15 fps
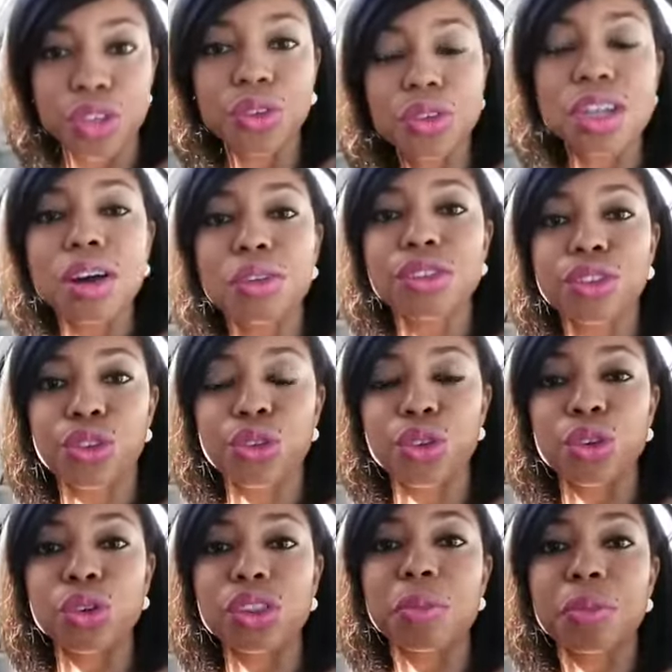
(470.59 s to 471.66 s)
You know the
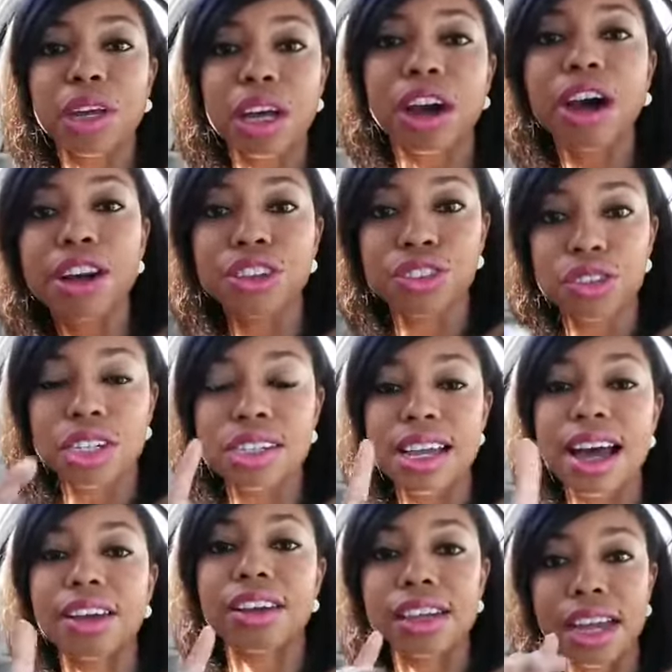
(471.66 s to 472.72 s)
truth, but cause you to
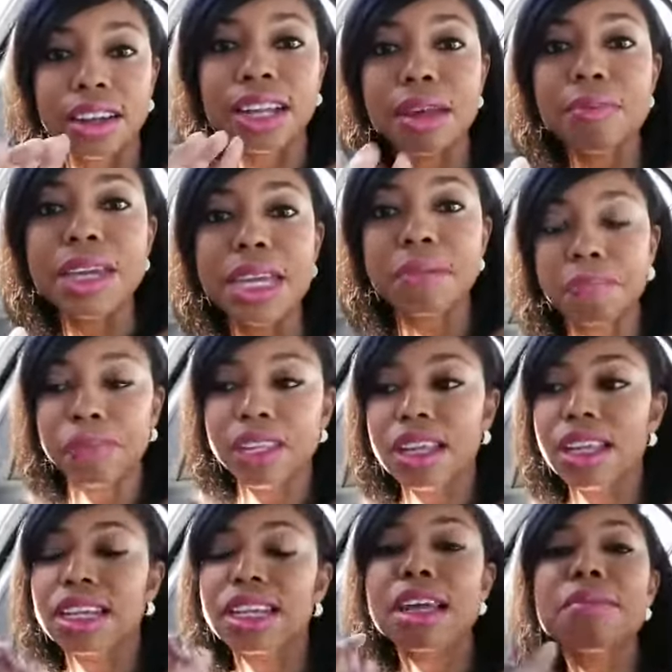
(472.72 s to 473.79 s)
doubt it. Now let me
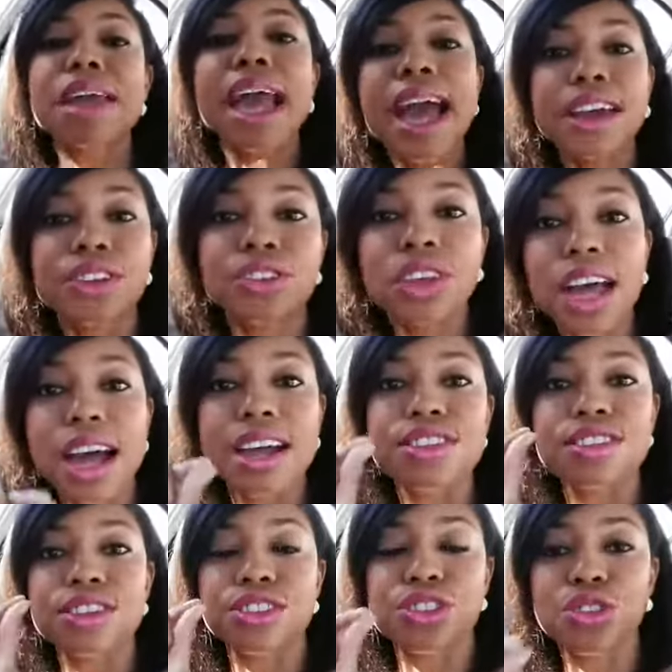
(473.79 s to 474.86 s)
ask you
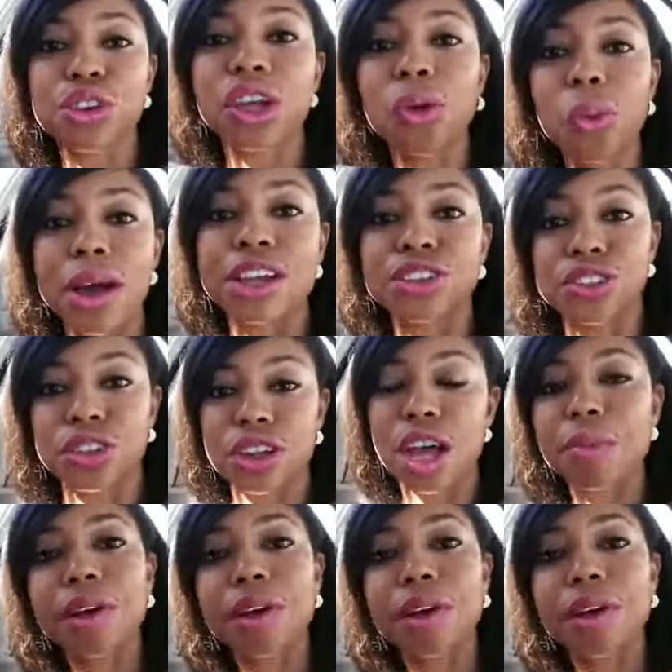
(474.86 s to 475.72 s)
guys a trick question.